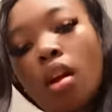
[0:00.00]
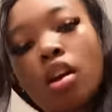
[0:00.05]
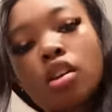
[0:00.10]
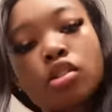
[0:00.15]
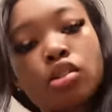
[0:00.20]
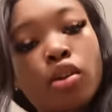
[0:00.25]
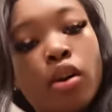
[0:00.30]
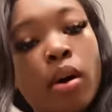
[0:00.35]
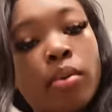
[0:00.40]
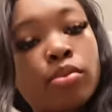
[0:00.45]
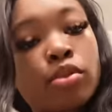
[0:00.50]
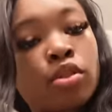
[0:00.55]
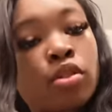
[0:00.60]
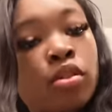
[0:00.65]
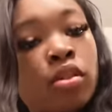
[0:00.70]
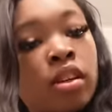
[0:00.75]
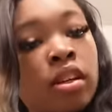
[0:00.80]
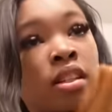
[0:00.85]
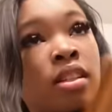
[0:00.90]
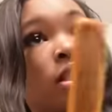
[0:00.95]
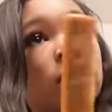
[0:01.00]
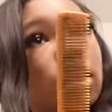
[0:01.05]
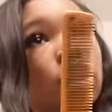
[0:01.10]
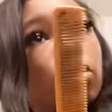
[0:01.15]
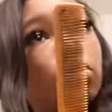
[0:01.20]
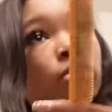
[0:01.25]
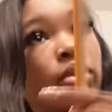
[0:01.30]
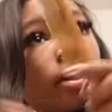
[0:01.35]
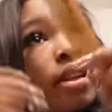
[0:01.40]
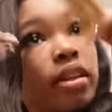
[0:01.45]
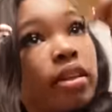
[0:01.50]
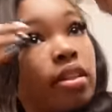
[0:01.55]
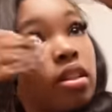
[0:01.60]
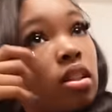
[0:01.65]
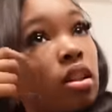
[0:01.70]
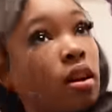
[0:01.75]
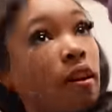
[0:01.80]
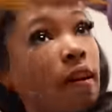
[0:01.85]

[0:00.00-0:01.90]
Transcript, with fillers: So I'm just going to continue this.